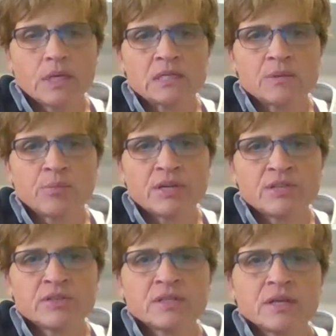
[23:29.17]
It's a
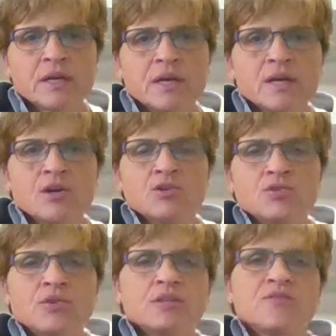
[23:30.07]
pleasure to do
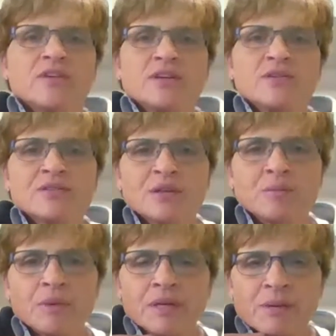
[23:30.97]
these videos
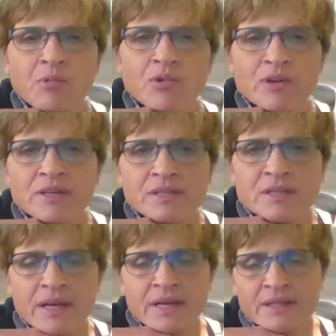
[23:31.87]
on Monday mornings
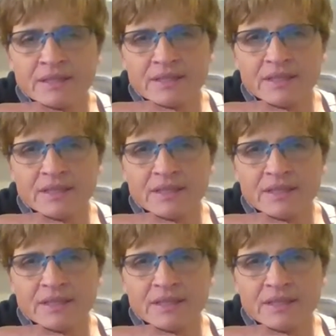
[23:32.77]
and